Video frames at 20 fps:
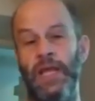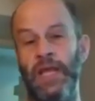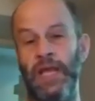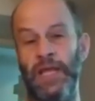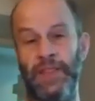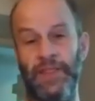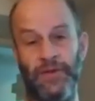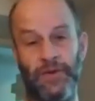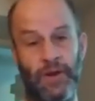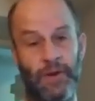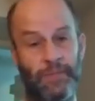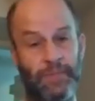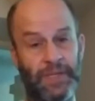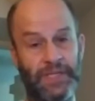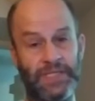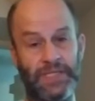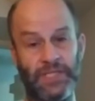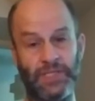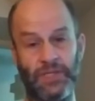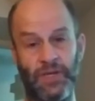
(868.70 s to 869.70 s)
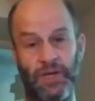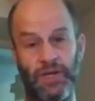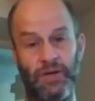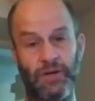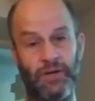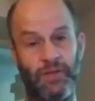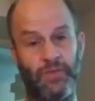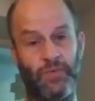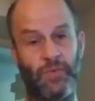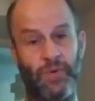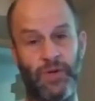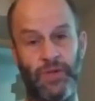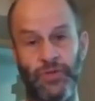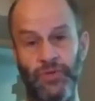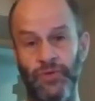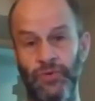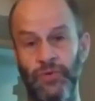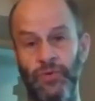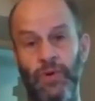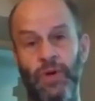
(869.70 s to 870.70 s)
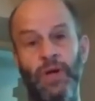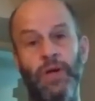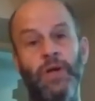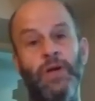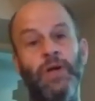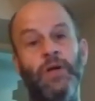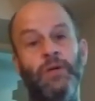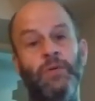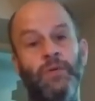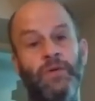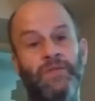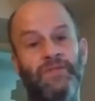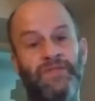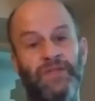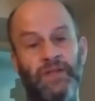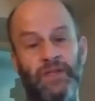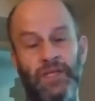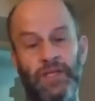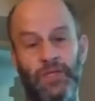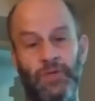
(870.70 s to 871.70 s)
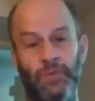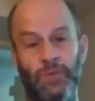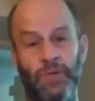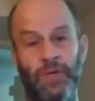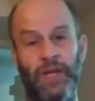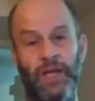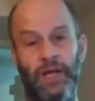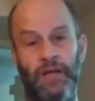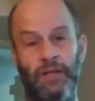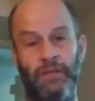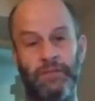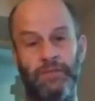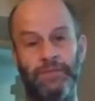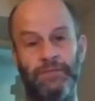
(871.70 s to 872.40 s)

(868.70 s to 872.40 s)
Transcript: And there are places on earth where you would feel like you were in hell.